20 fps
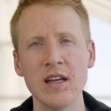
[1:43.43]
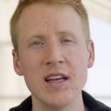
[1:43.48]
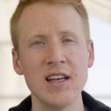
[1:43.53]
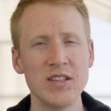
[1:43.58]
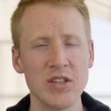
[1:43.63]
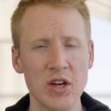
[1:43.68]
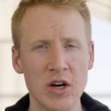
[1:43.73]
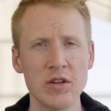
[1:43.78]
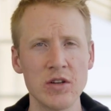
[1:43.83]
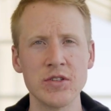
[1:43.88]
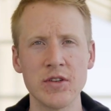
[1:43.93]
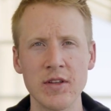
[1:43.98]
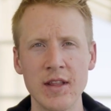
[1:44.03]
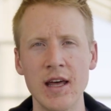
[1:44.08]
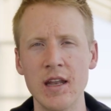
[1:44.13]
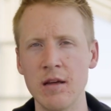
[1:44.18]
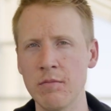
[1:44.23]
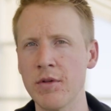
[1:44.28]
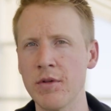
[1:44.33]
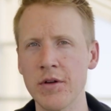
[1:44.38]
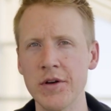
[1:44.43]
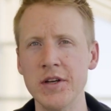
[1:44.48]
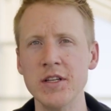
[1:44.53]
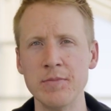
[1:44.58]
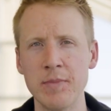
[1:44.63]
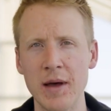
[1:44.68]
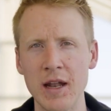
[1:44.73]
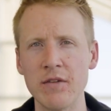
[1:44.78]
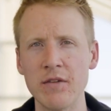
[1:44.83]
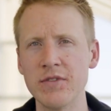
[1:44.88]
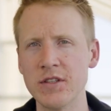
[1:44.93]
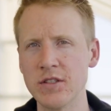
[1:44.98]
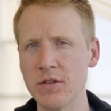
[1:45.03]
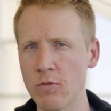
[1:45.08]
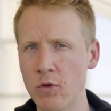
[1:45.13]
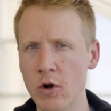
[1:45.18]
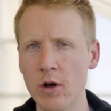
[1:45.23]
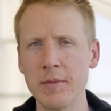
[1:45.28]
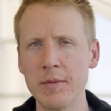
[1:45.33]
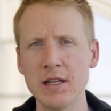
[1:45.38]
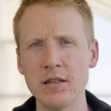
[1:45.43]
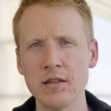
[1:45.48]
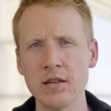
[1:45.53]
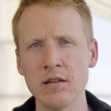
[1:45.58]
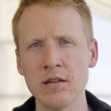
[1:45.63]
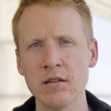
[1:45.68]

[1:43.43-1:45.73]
is also that employee's benefits enrollment.